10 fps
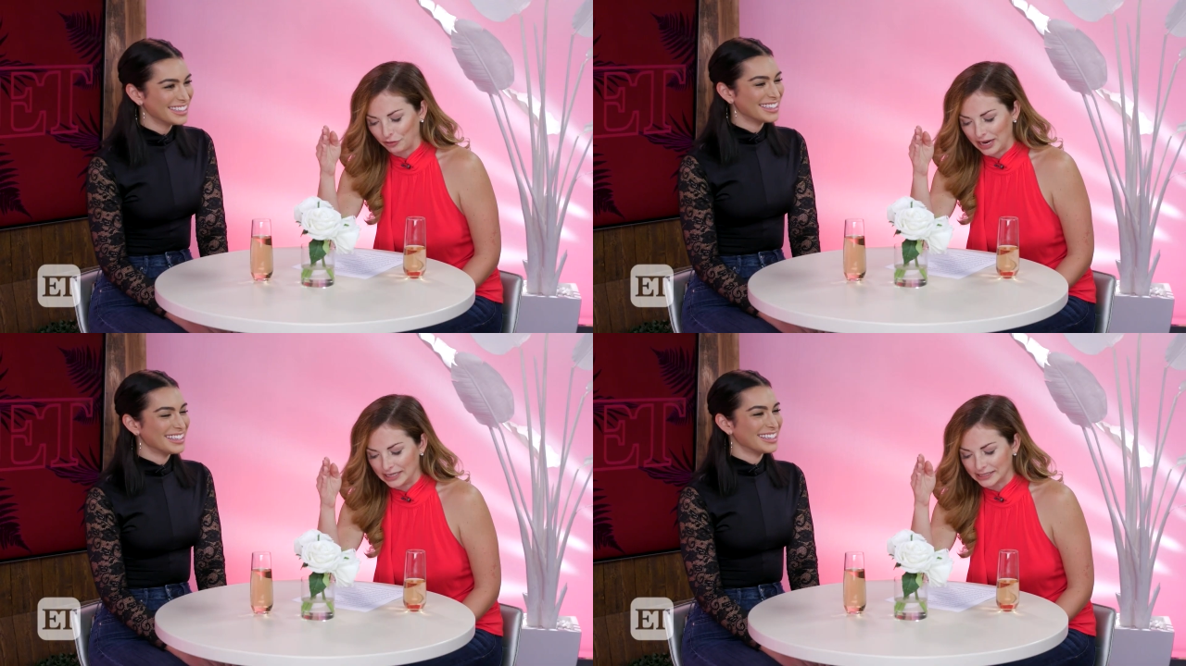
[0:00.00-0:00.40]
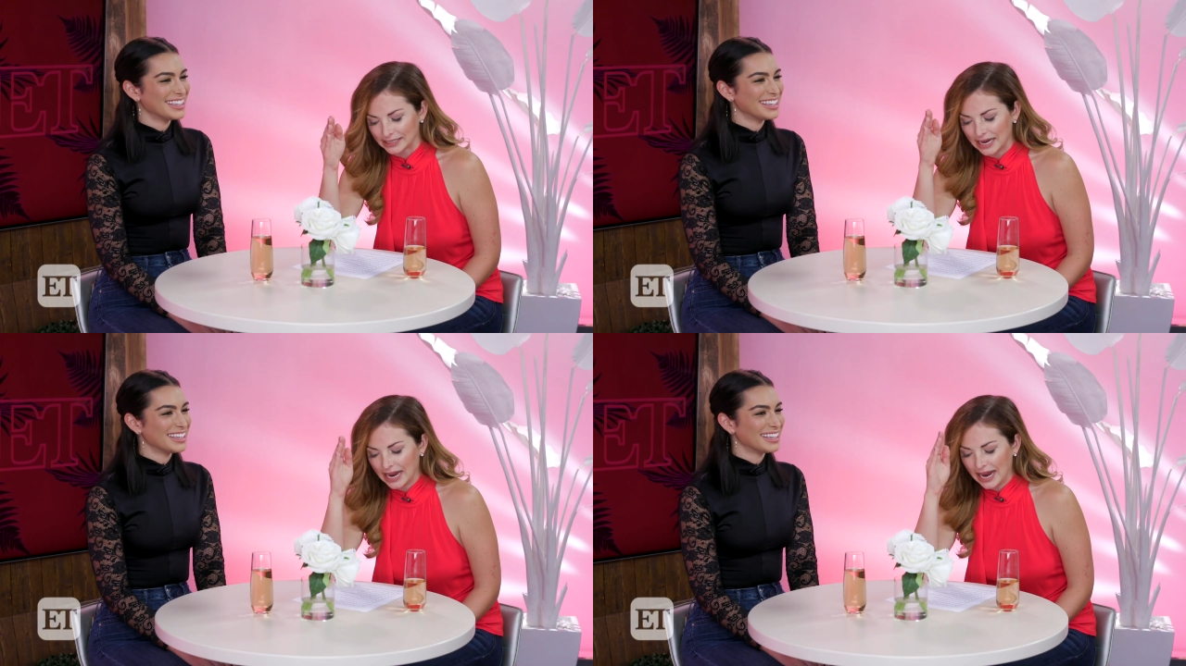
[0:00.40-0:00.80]

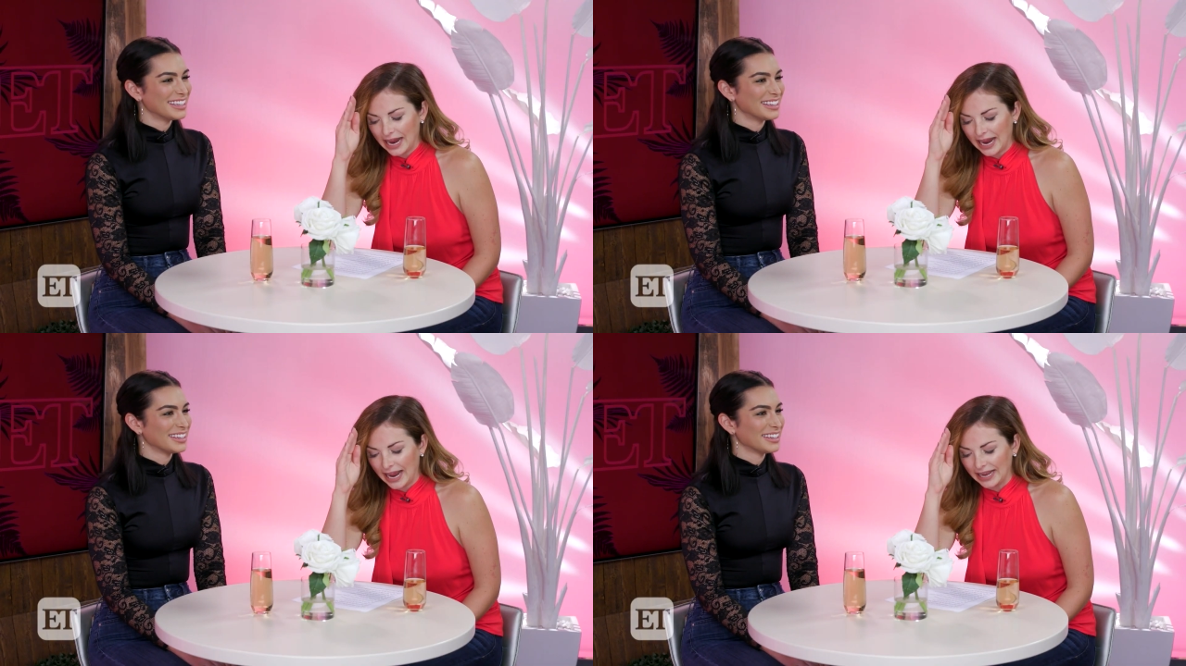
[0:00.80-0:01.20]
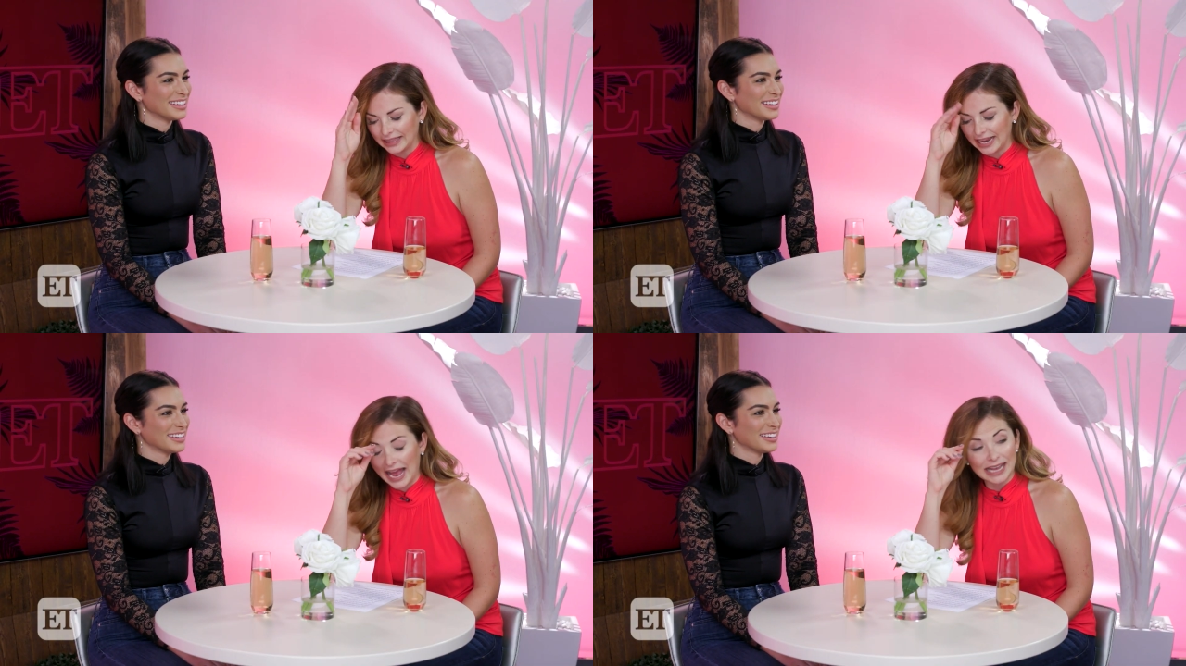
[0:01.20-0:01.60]
Speaker 1: friends,
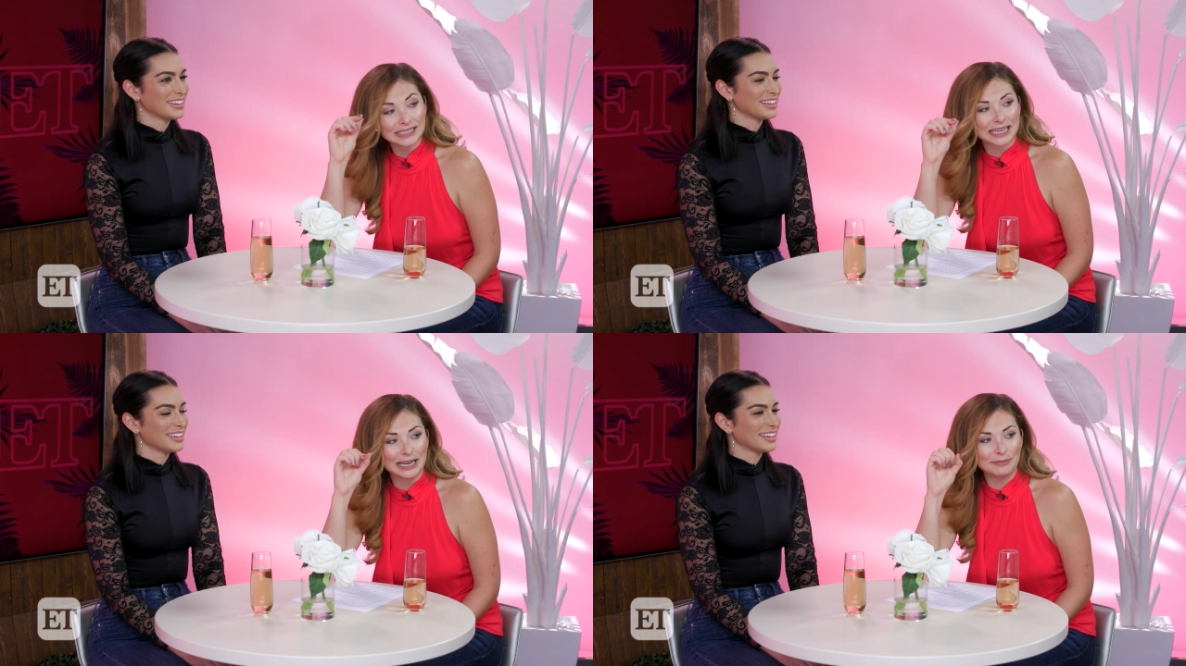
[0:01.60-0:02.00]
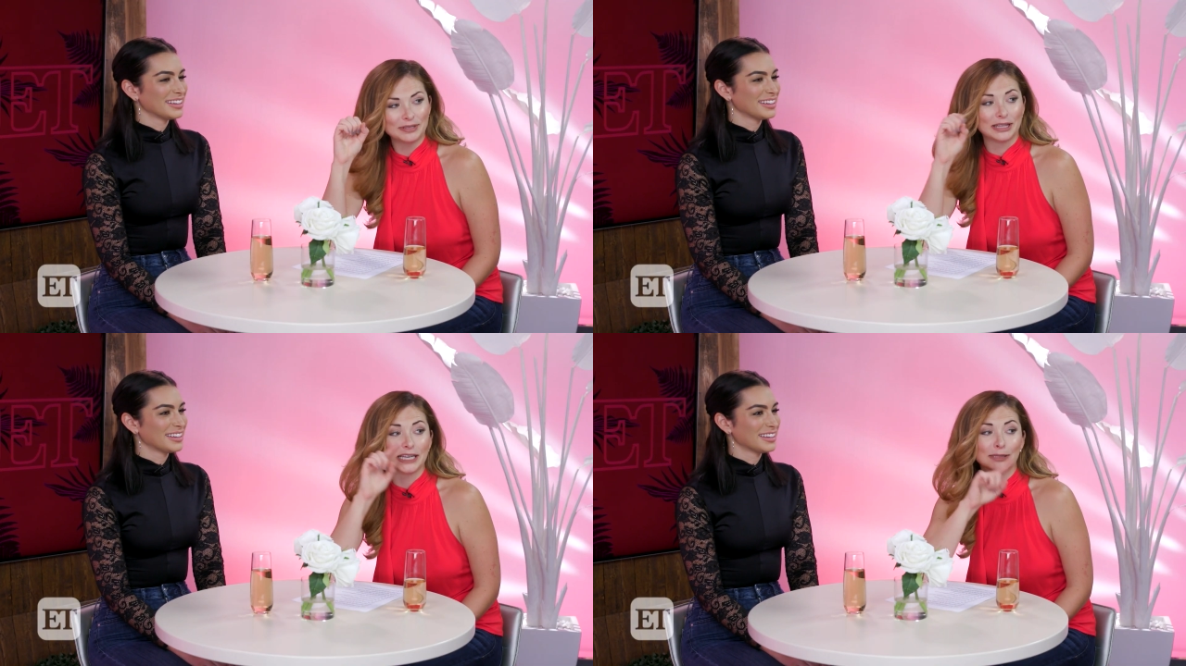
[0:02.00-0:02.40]
and they ask
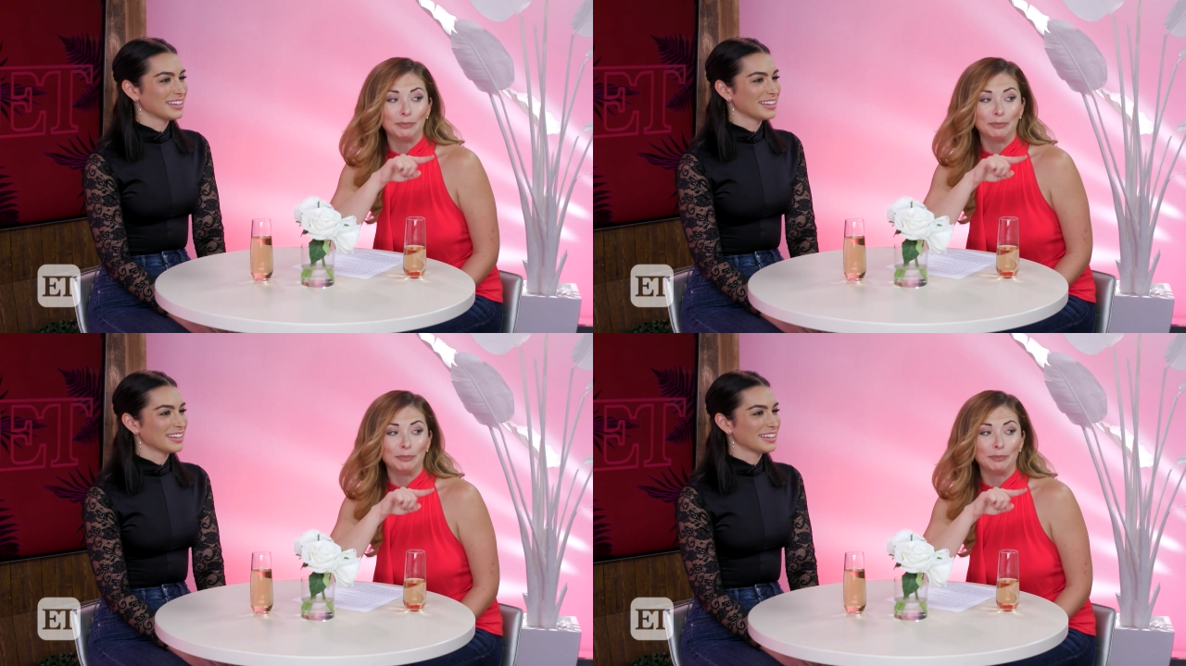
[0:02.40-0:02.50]
him, this